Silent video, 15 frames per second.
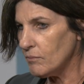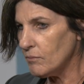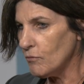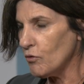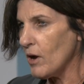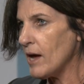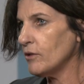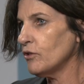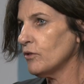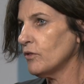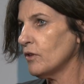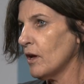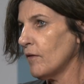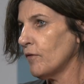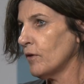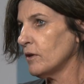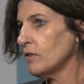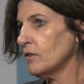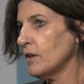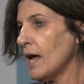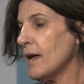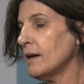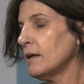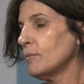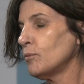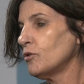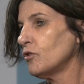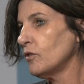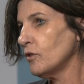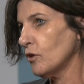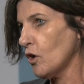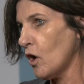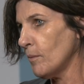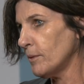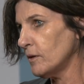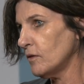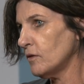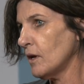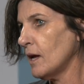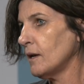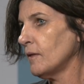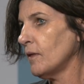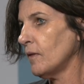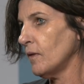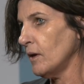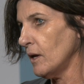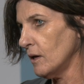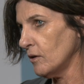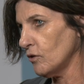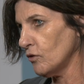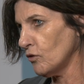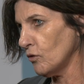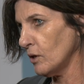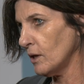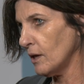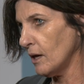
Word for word: ground yourself on a standard which is a common standard that the industry